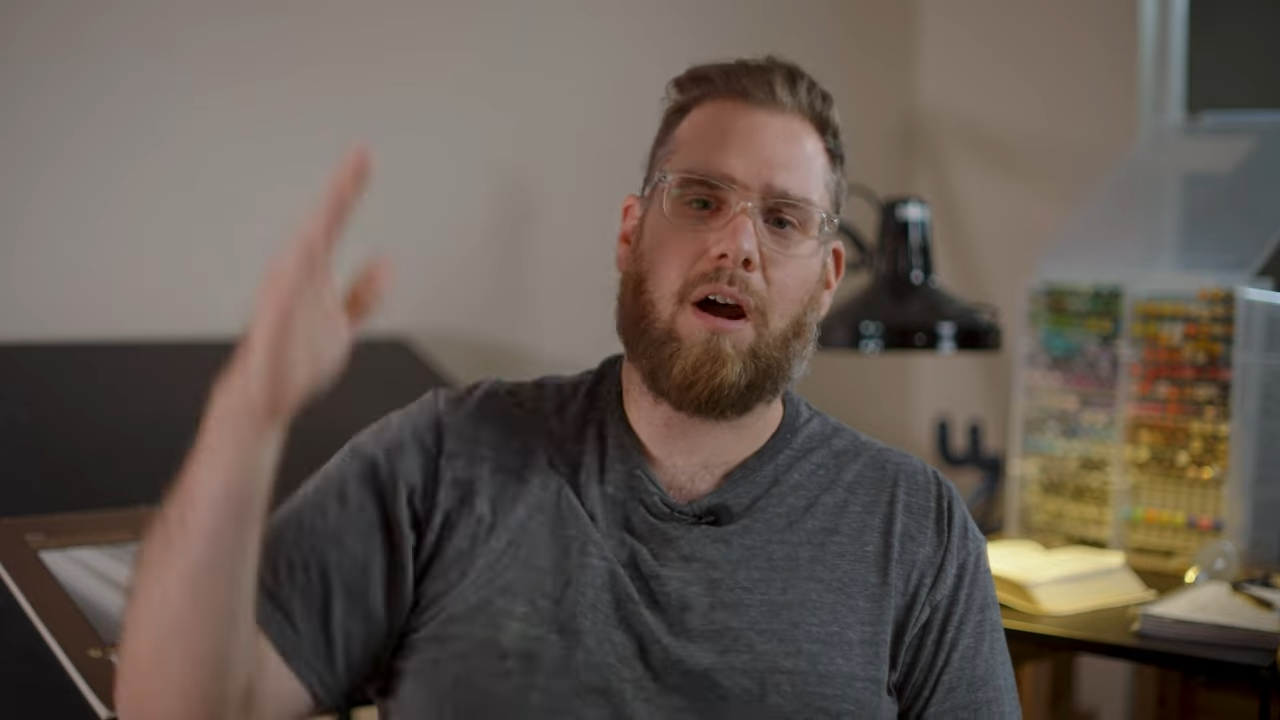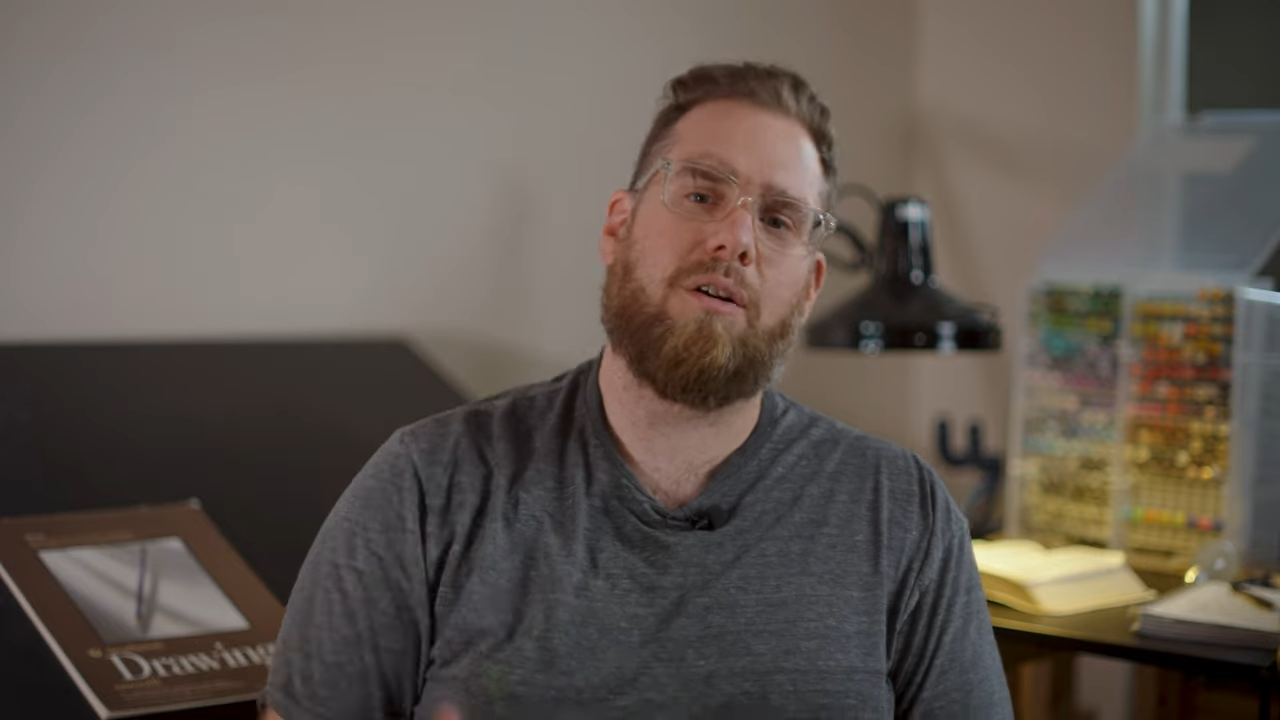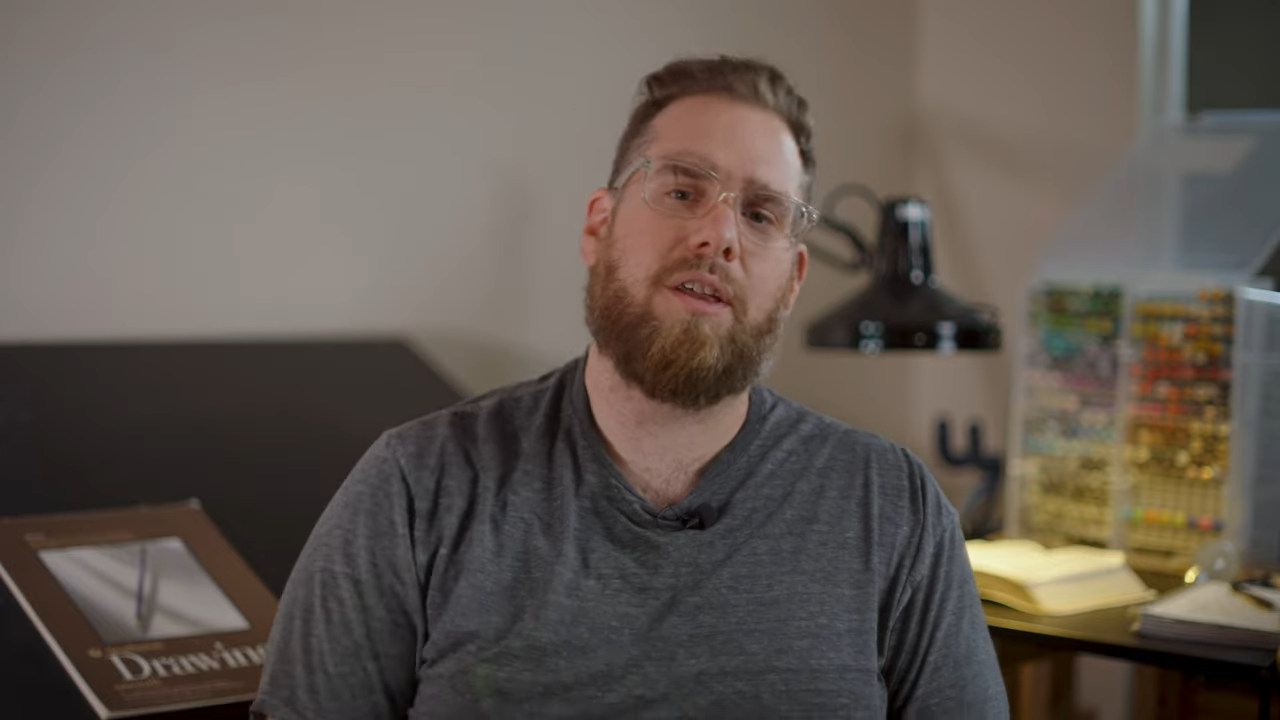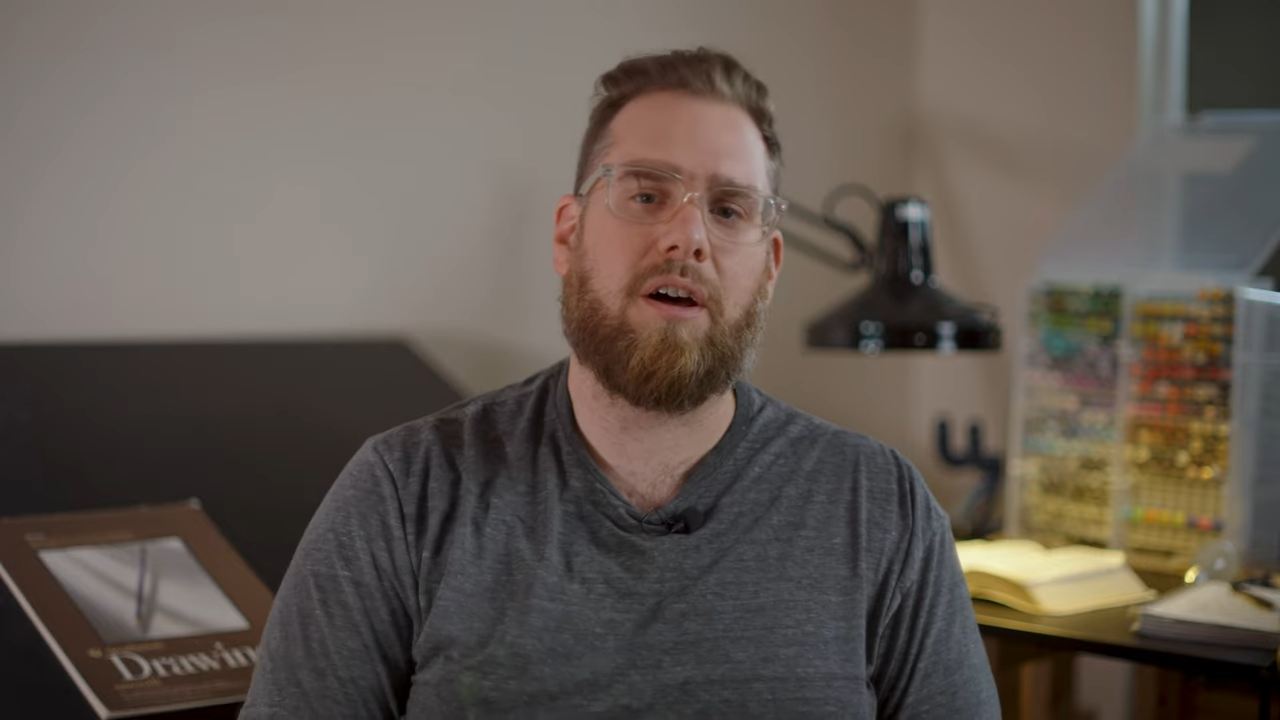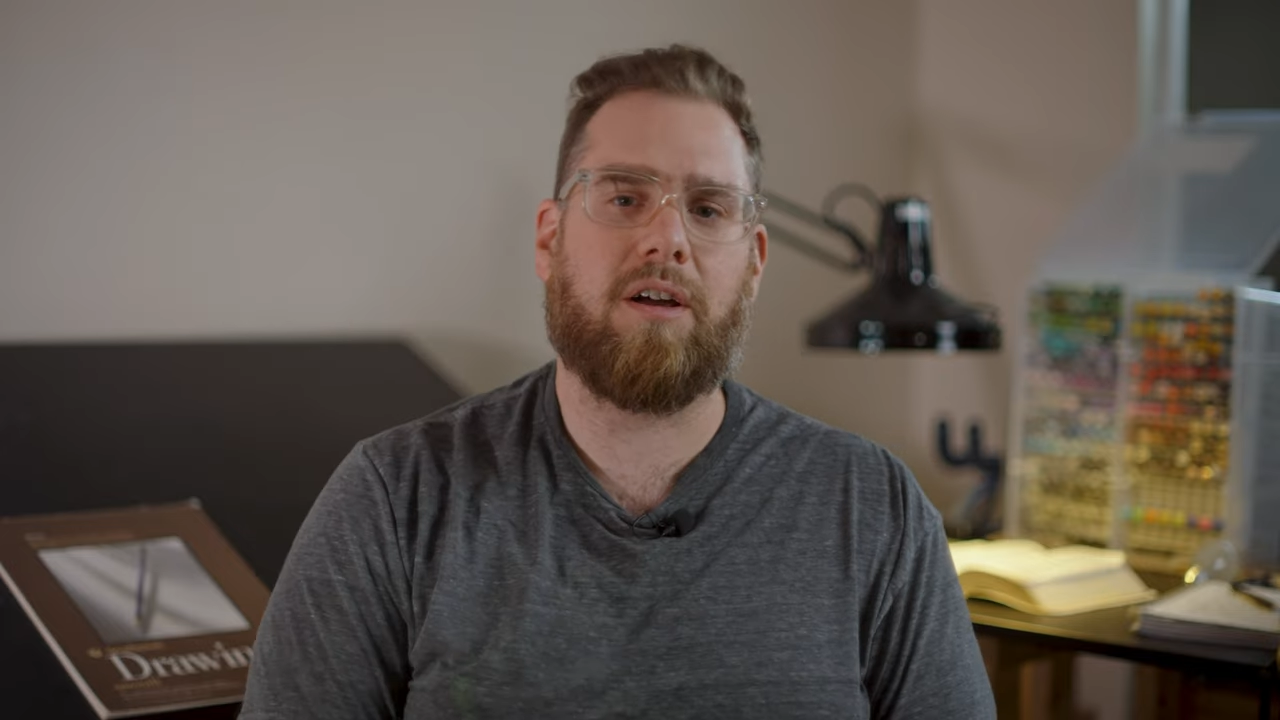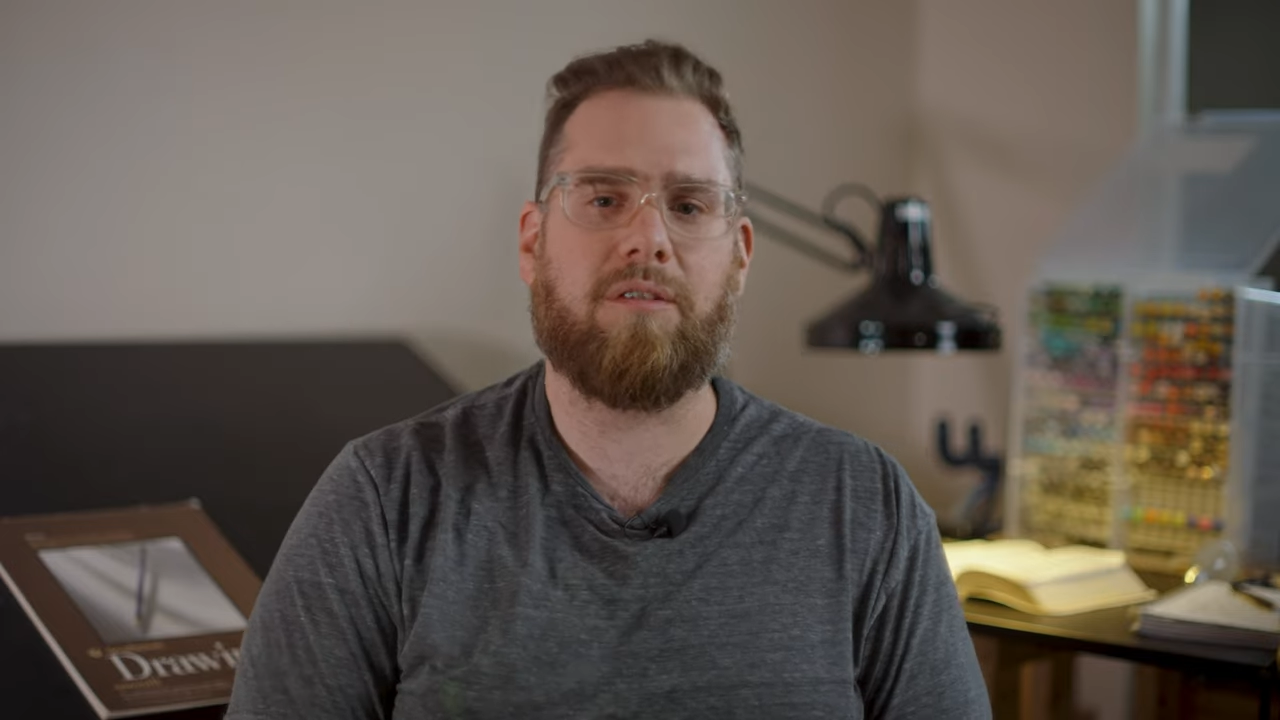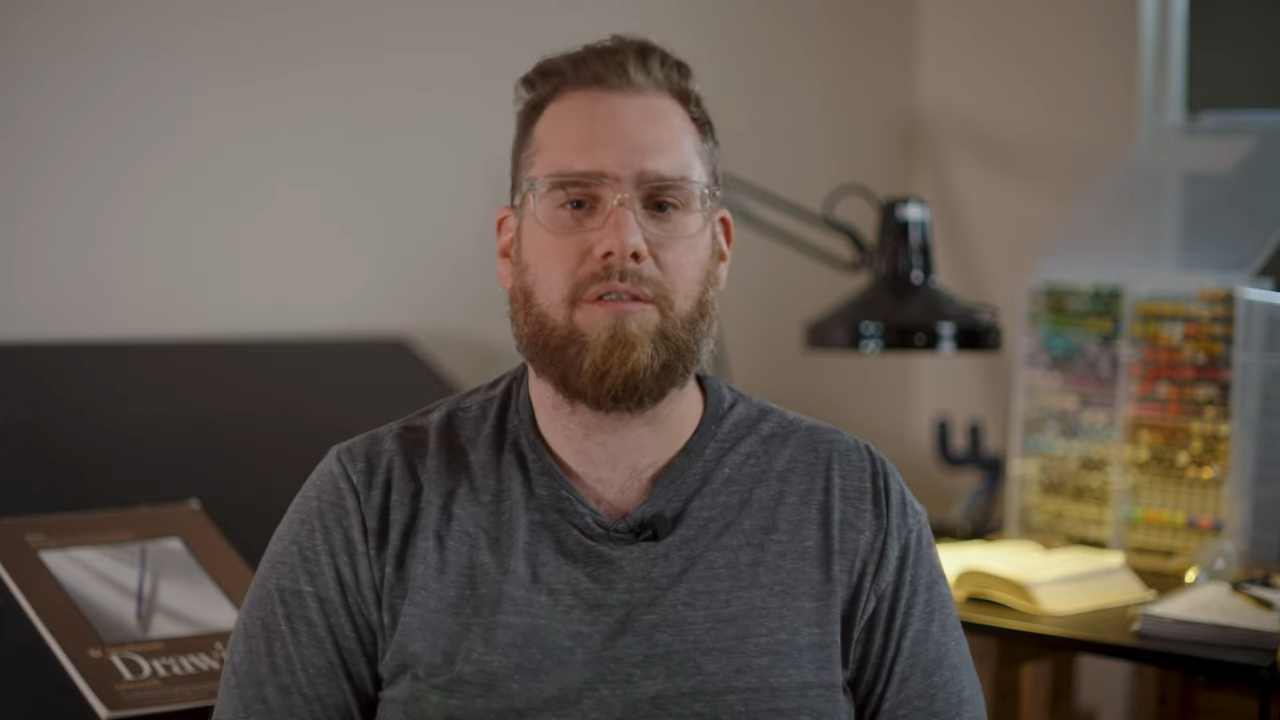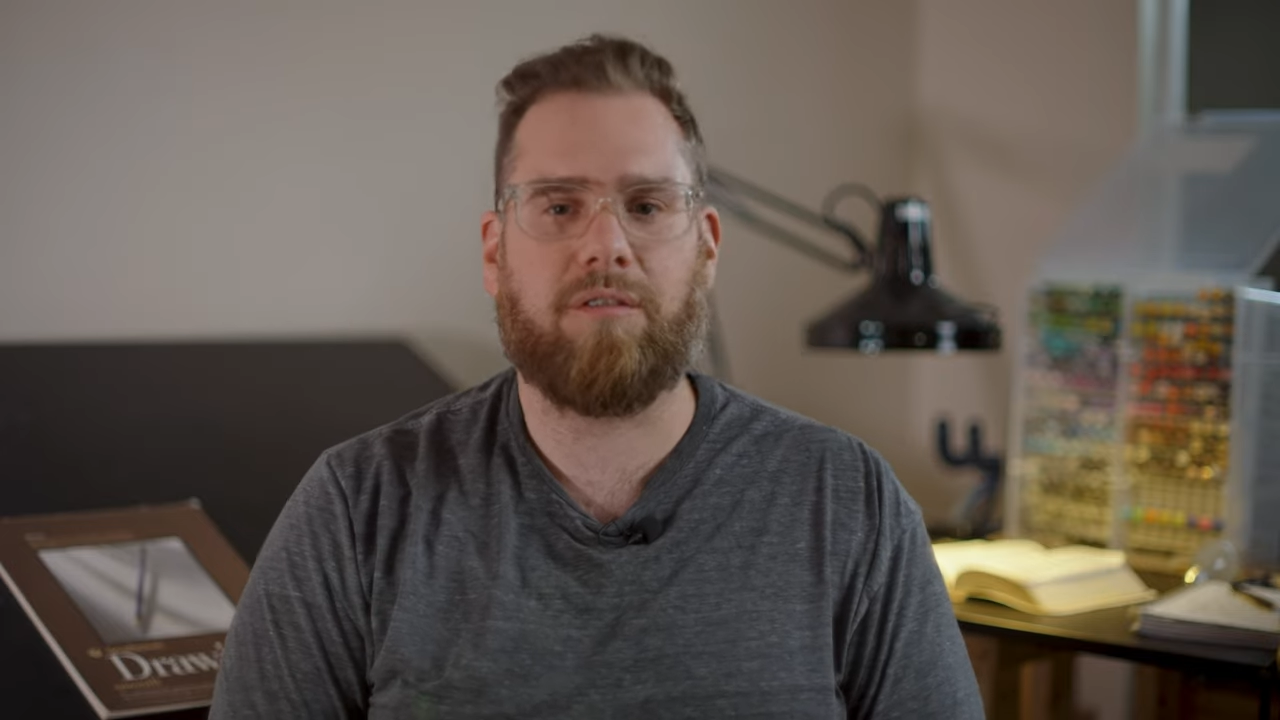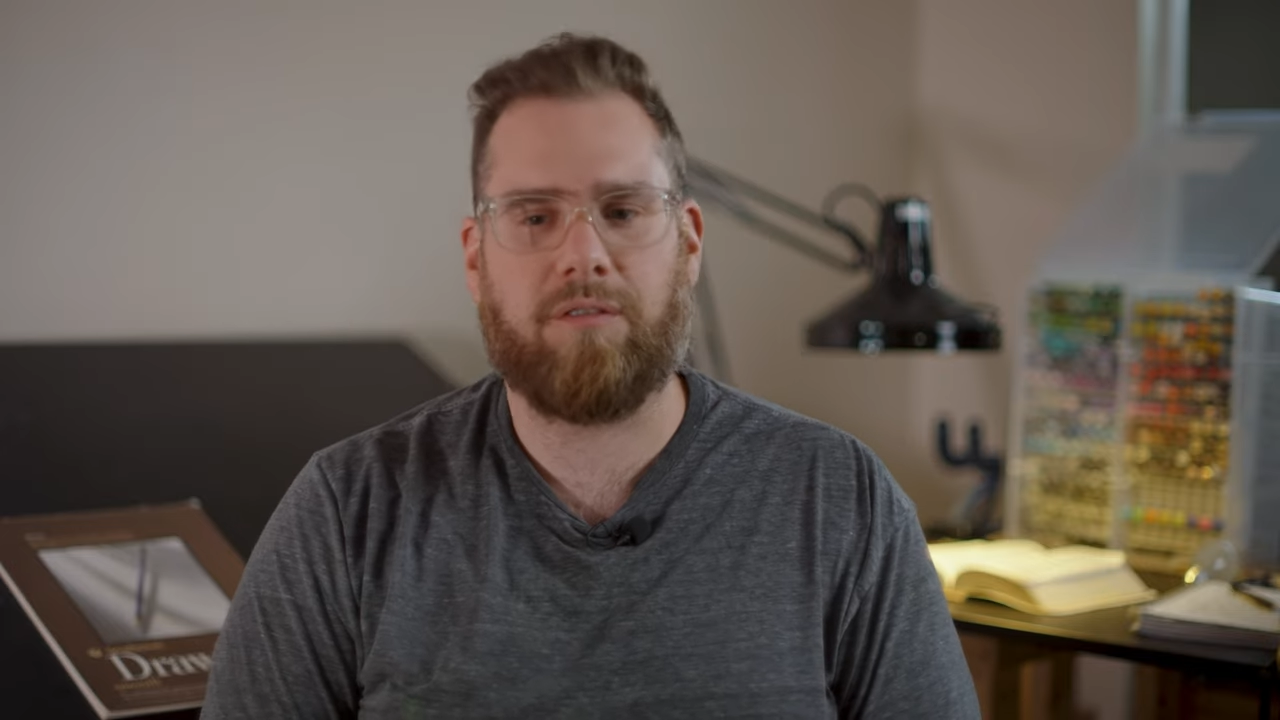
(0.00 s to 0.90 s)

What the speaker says: or the